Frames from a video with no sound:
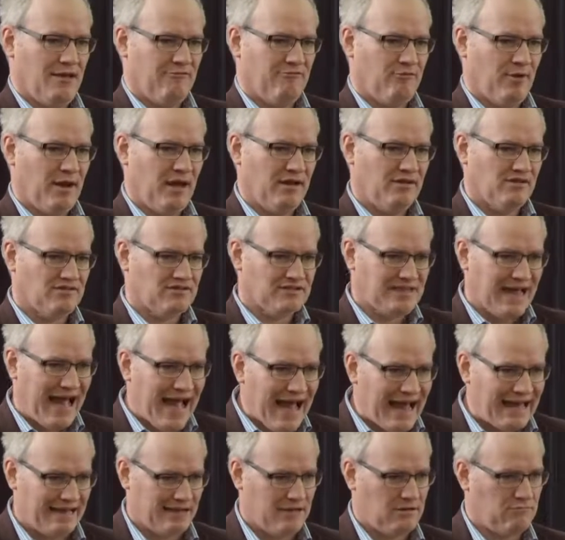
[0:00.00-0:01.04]
If we
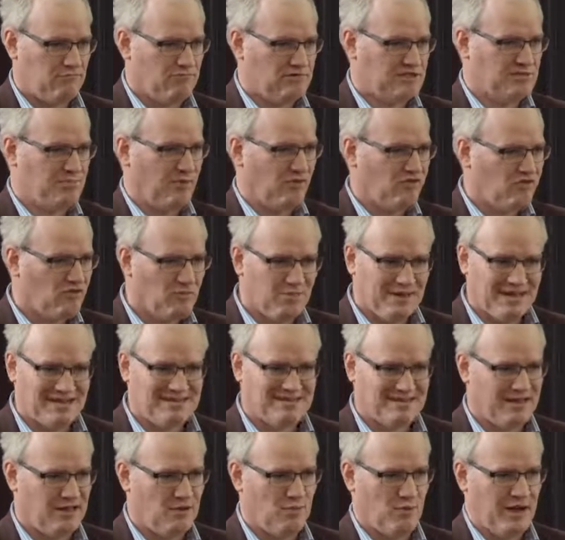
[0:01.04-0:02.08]
understand the
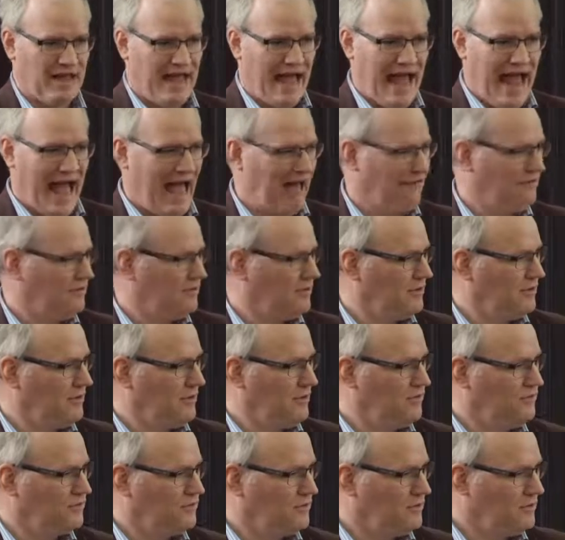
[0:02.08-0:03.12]
responsibility that we have
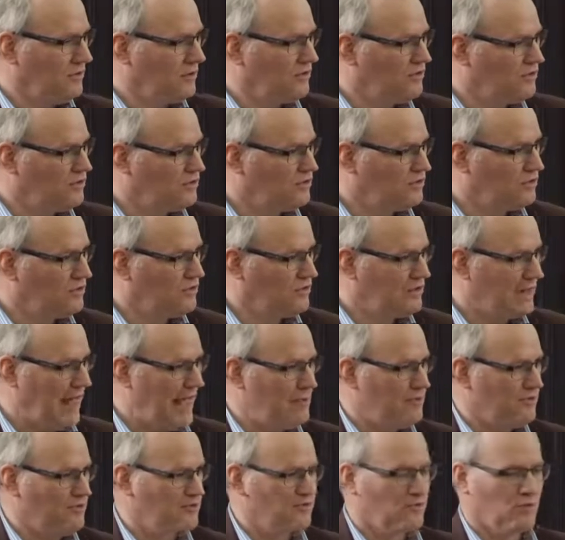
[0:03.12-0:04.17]
as good
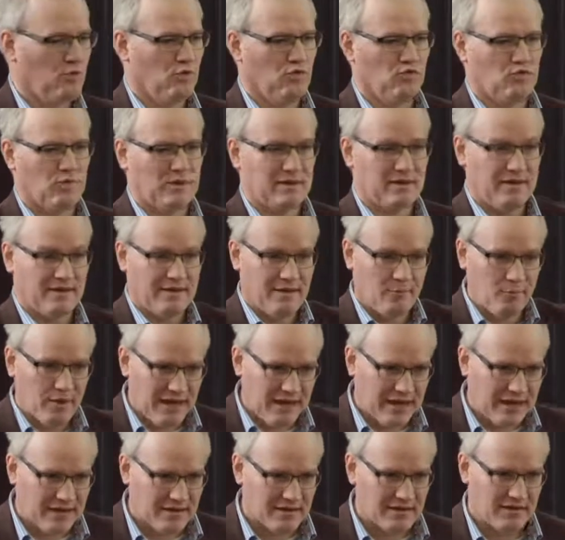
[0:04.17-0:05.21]
neighbours towards one another, then we
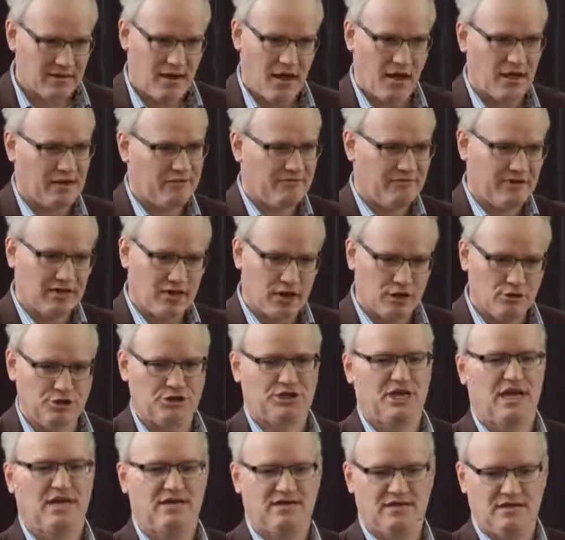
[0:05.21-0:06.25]
can get into kind of
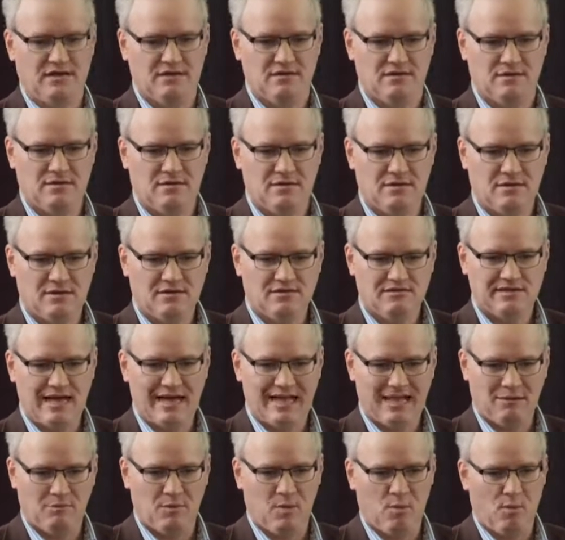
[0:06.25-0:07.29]
negotiated
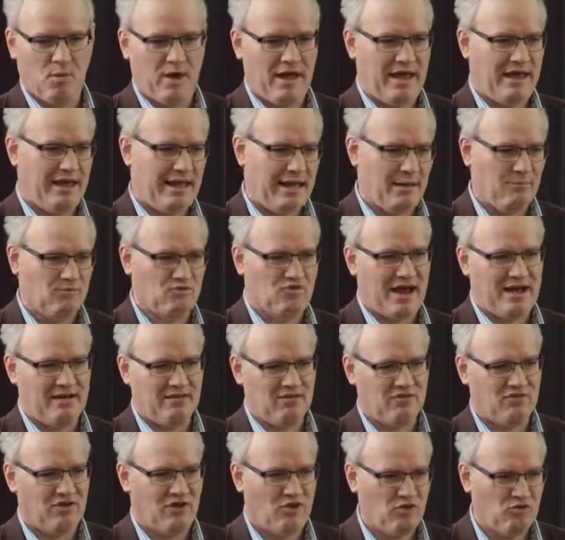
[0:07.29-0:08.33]
settlement where he comes around
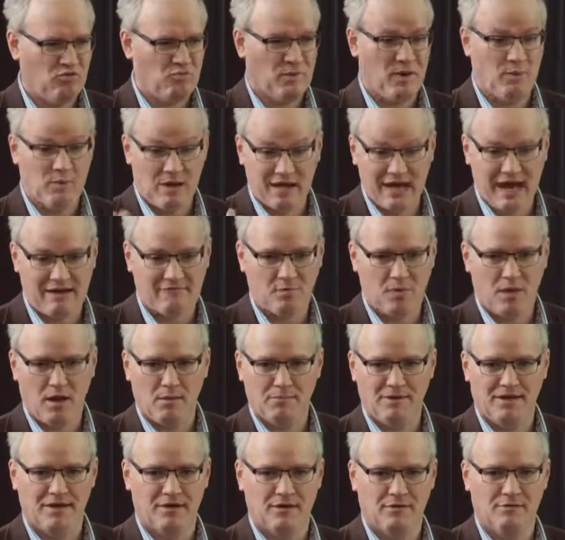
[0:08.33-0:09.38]
and tells me we're going to have a
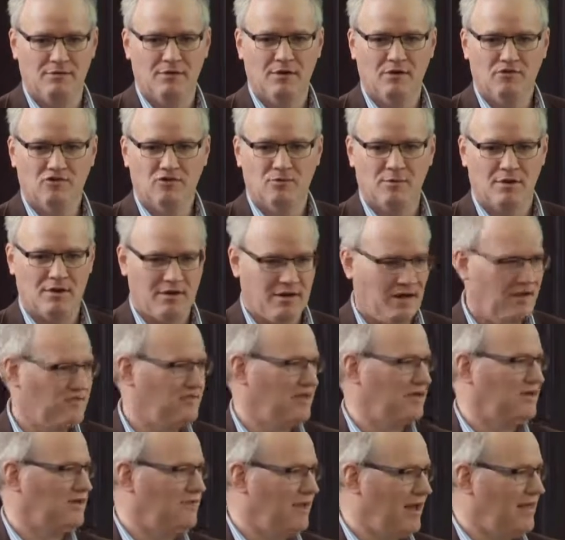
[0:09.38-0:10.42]
barbecue tomorrow, and I
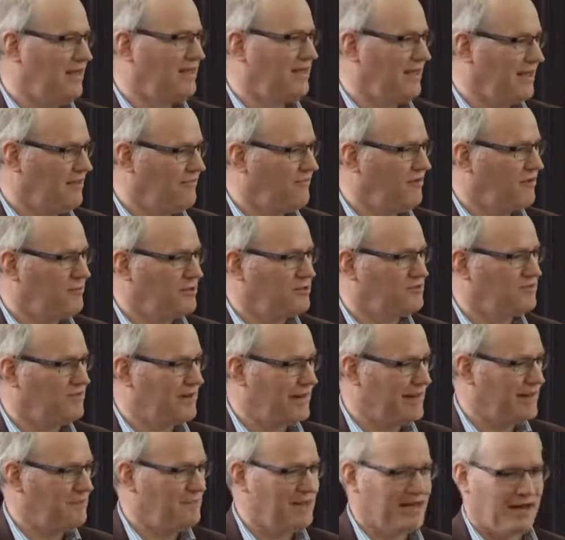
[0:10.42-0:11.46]
say, great, thank you very much for
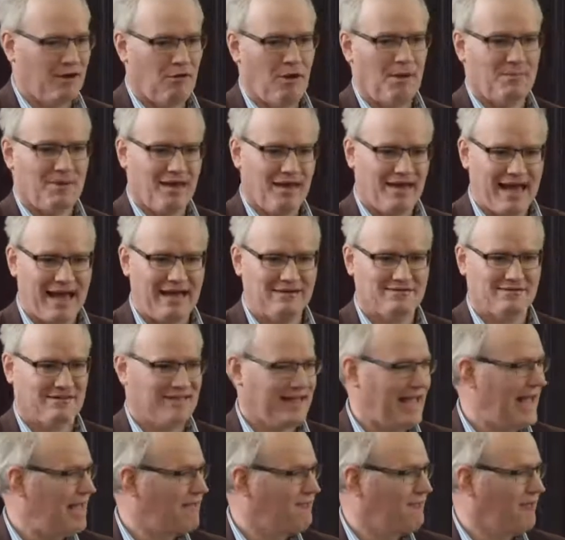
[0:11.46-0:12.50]
letting me know I'm going out to
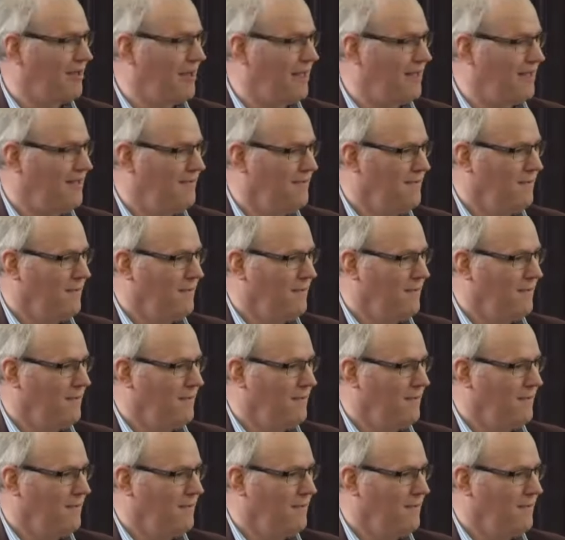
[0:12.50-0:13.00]
the cafe.